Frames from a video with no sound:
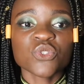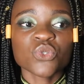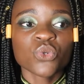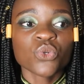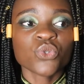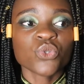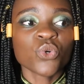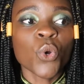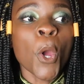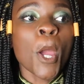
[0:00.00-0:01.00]
to, you
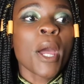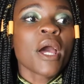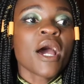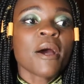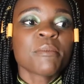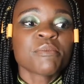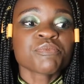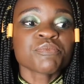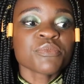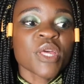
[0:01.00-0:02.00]
know,
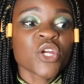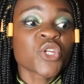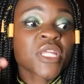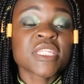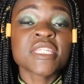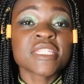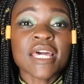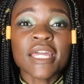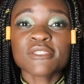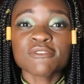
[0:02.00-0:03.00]
create
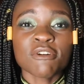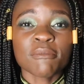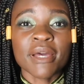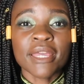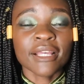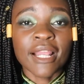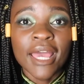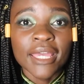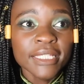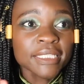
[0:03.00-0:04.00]
designs for my
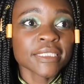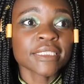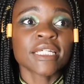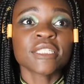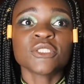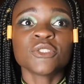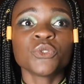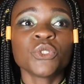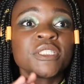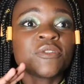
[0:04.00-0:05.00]
clients, and you know,
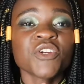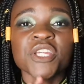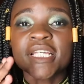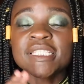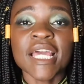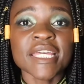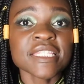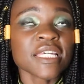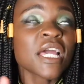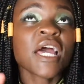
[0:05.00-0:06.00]
in various
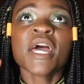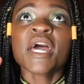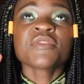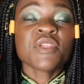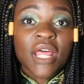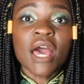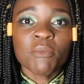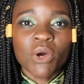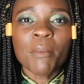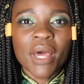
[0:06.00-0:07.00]
sizing, then
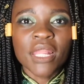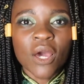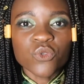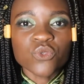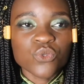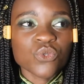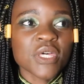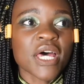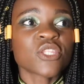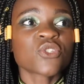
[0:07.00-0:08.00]
I'm allowed to do
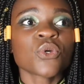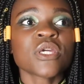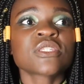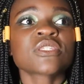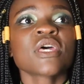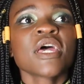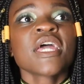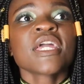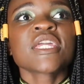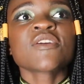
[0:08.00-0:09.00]
that. So it
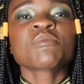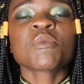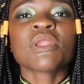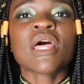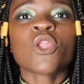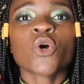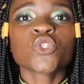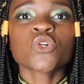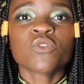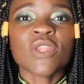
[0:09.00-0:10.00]
gives people a
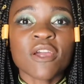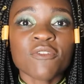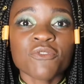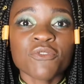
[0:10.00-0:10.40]
lot of like